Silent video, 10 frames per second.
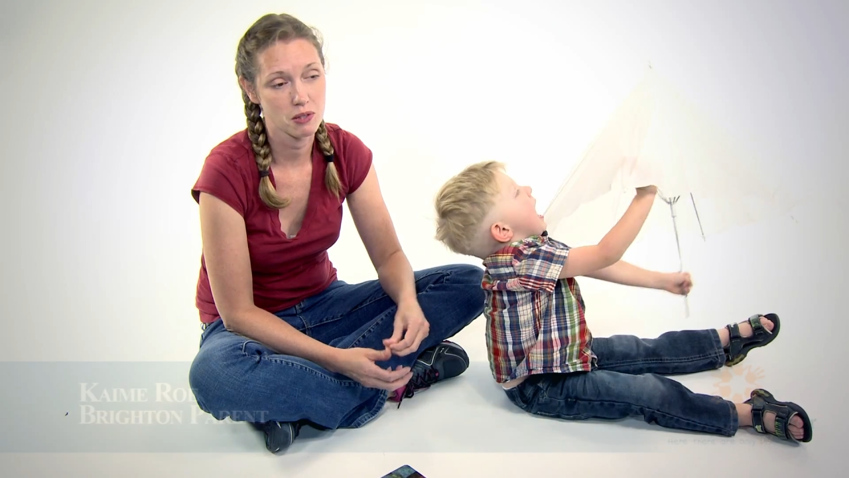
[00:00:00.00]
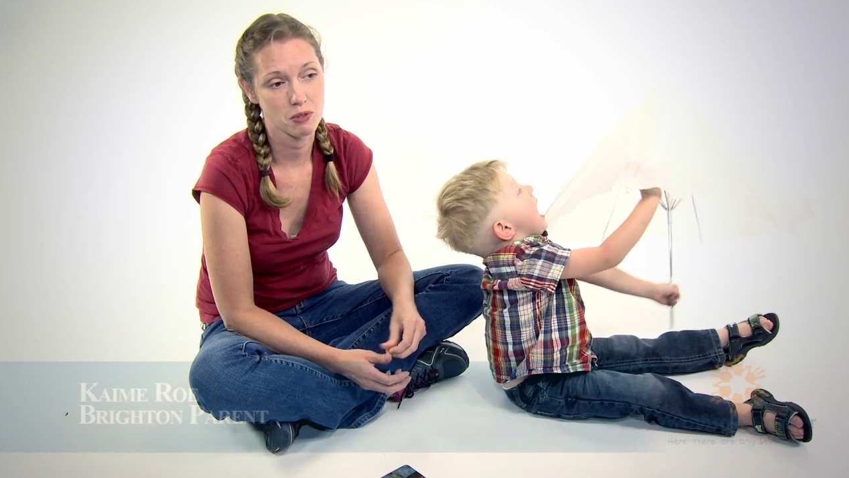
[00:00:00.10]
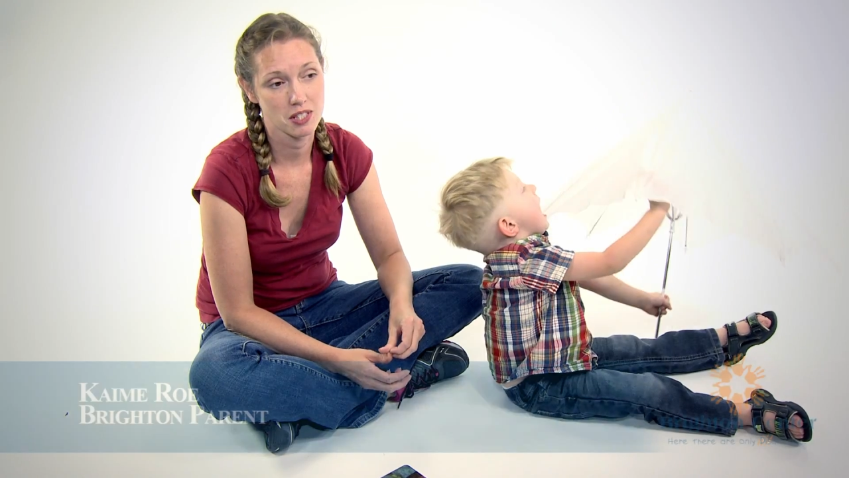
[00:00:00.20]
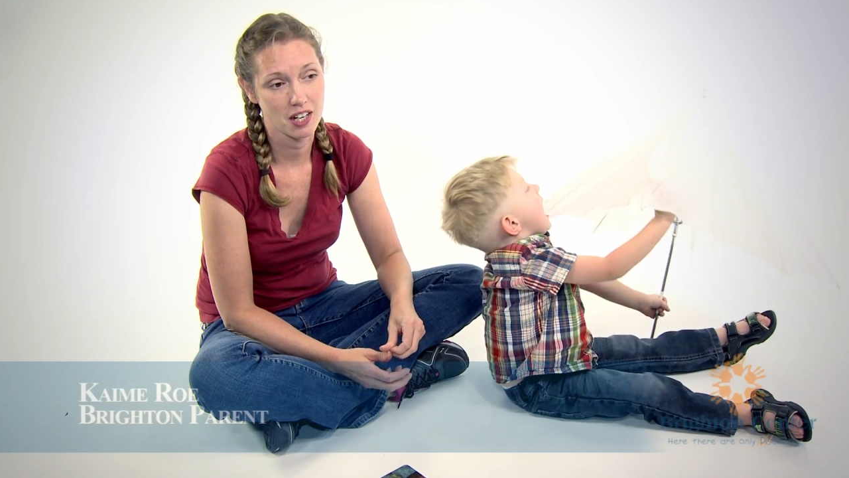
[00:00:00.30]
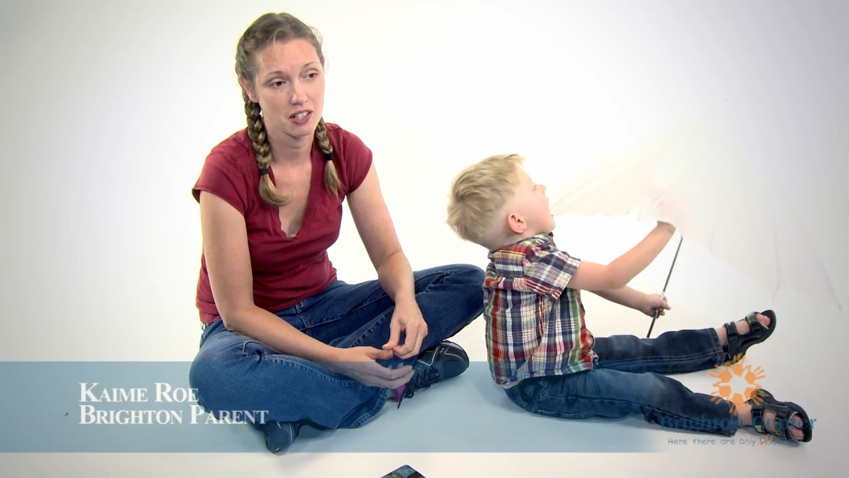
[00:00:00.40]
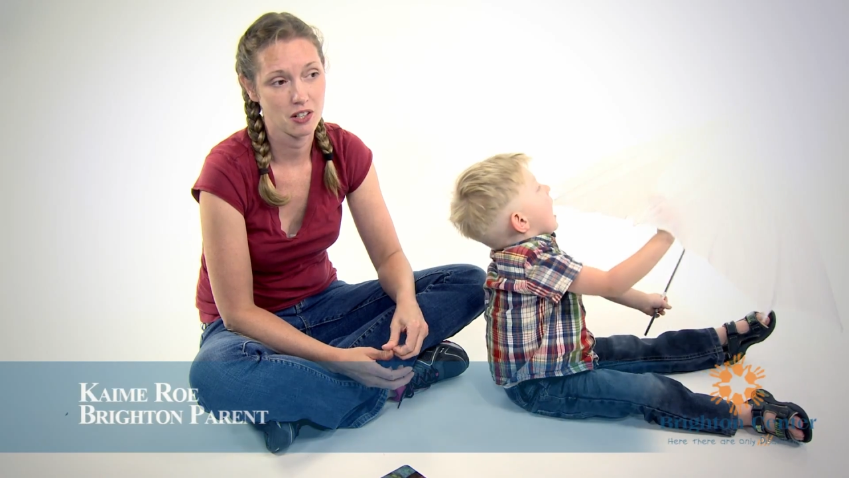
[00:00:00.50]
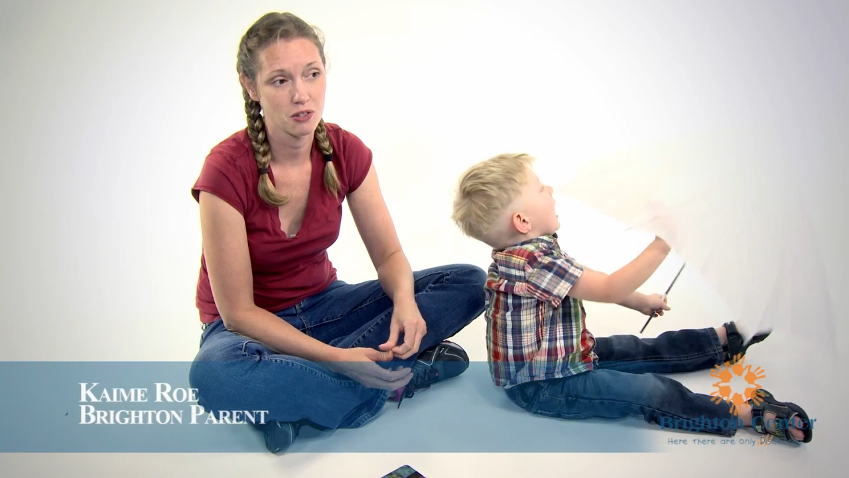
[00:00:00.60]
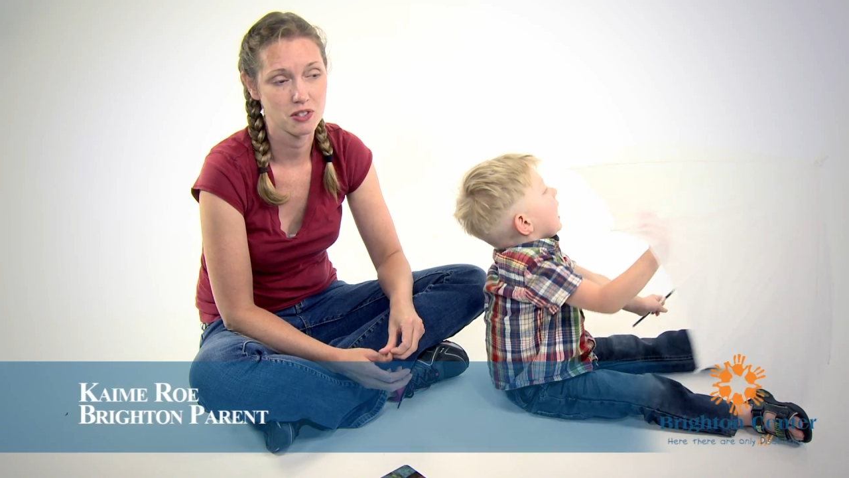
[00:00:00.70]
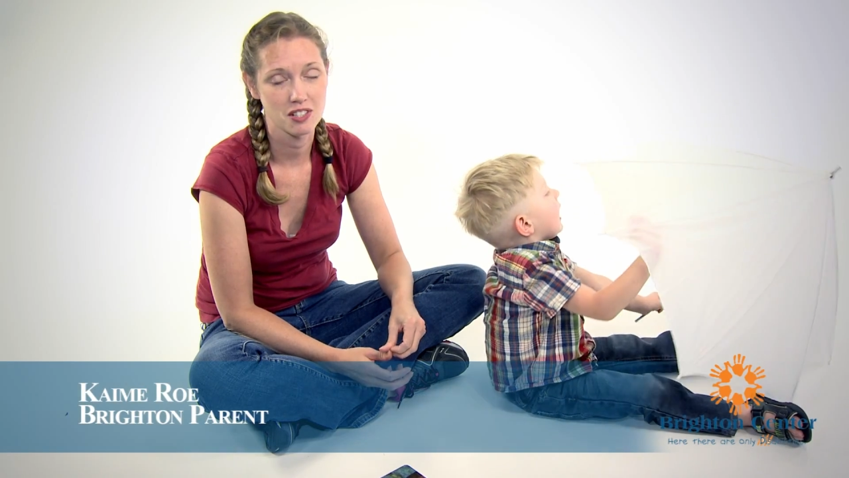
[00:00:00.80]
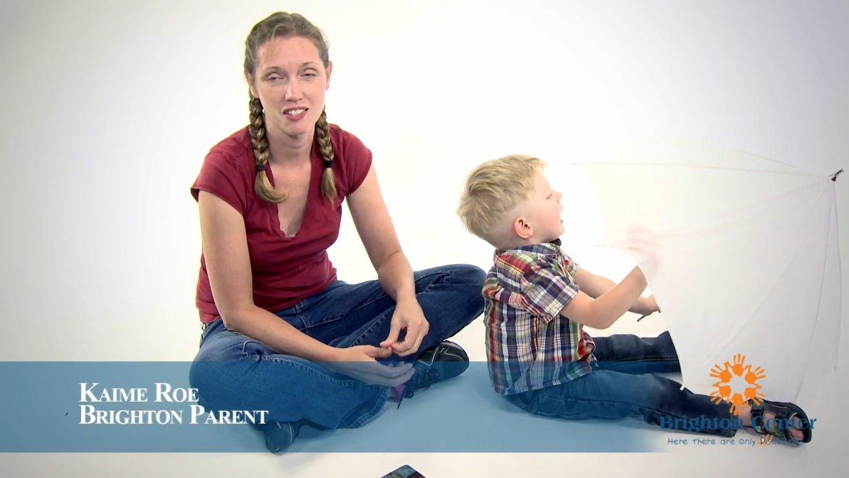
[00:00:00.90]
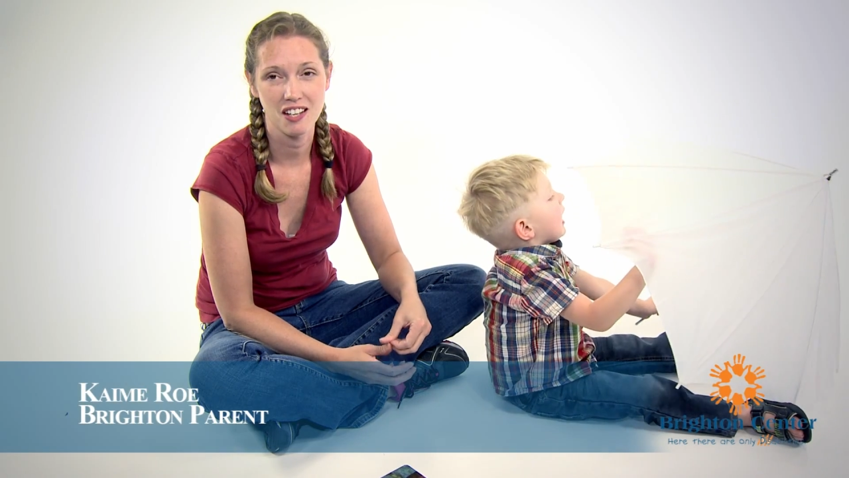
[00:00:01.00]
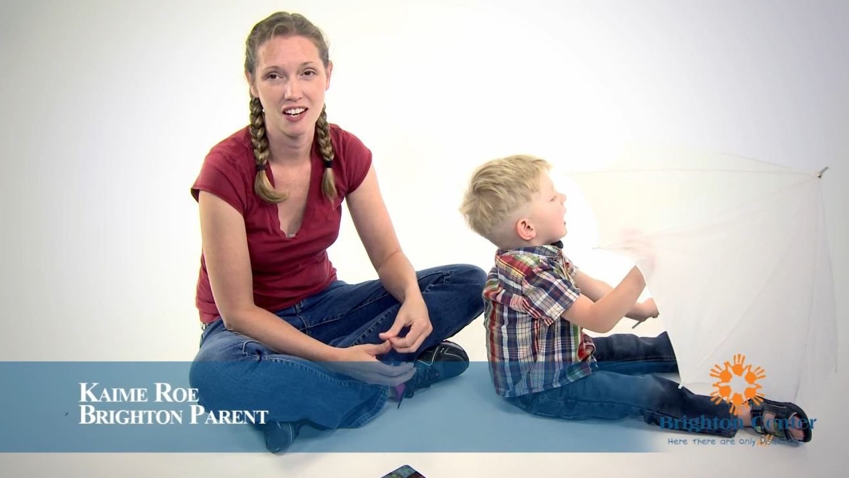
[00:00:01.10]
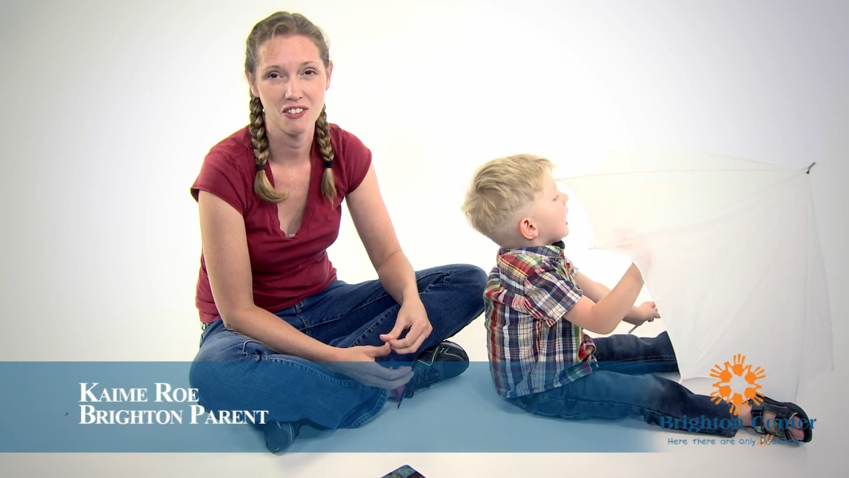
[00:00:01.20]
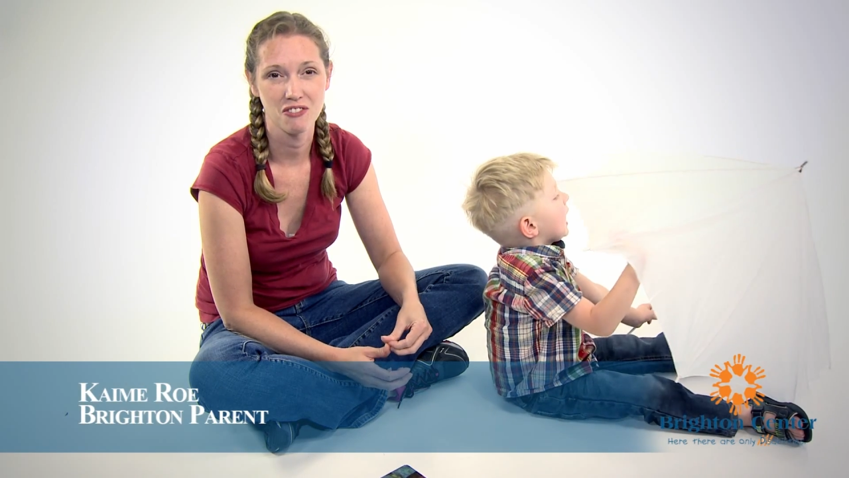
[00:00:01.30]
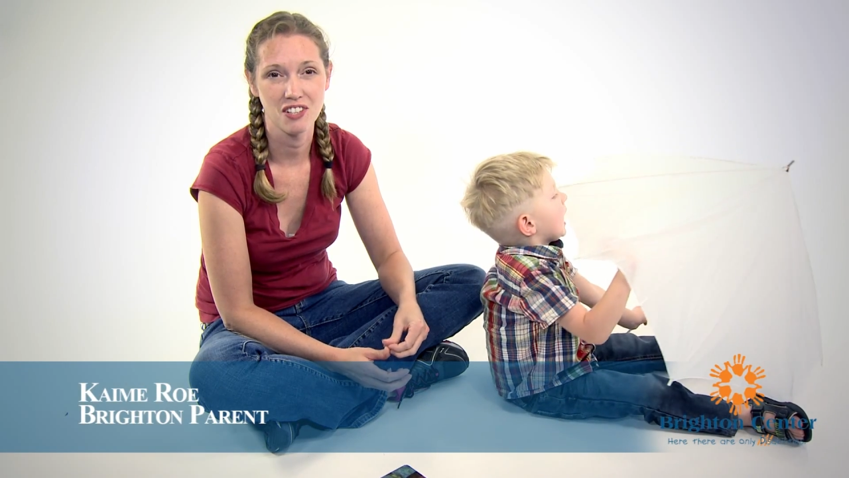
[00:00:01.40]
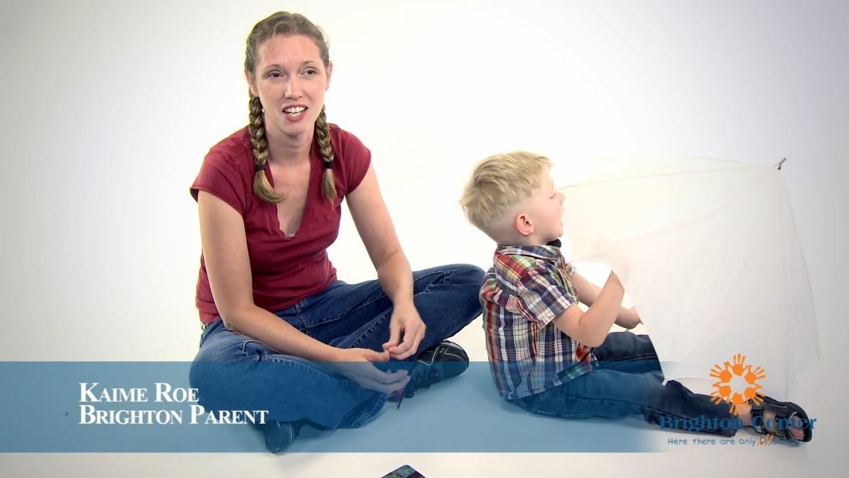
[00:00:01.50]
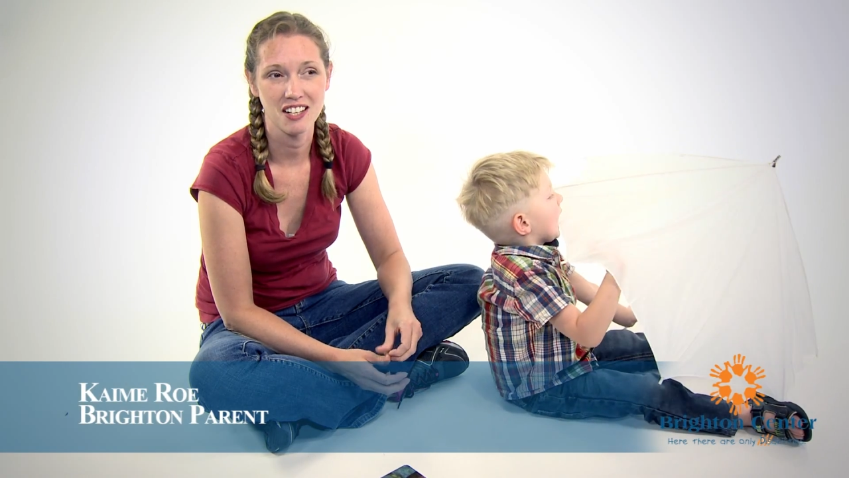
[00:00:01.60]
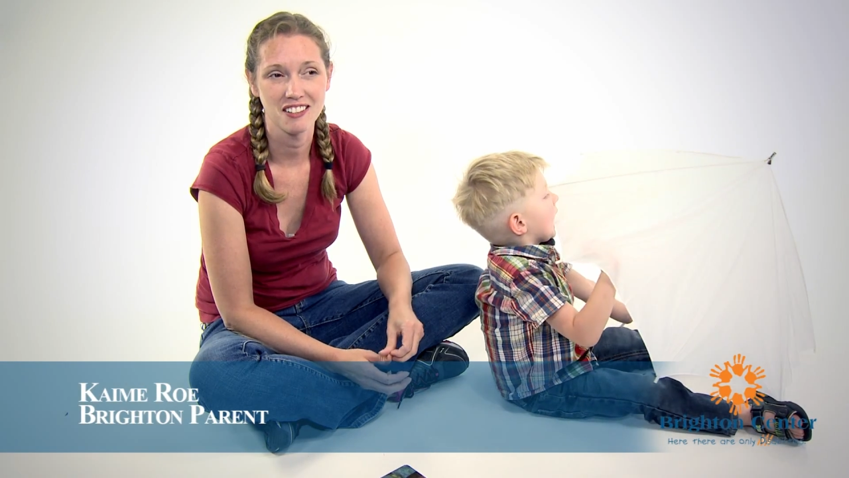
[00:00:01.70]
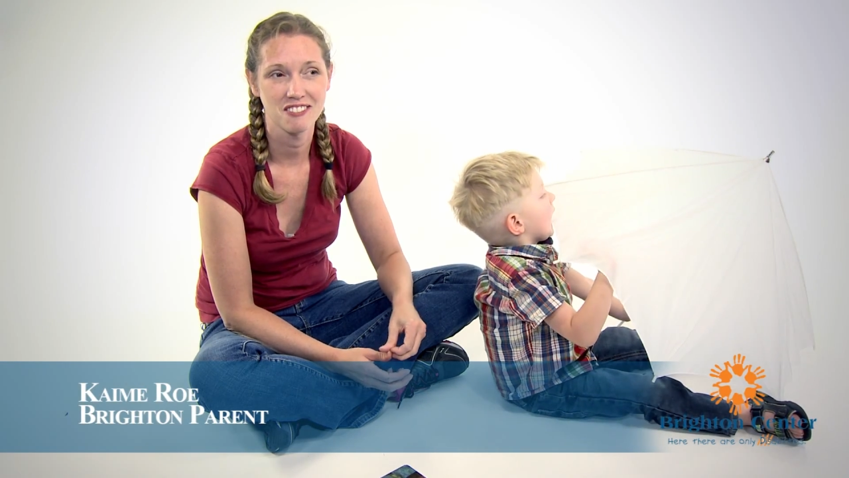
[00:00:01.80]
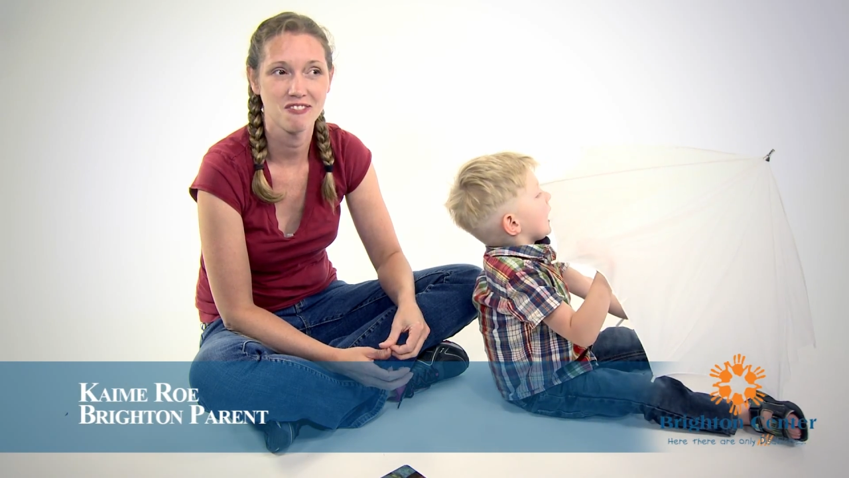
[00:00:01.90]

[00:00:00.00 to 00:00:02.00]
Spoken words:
he was diagnosed, it's kind of like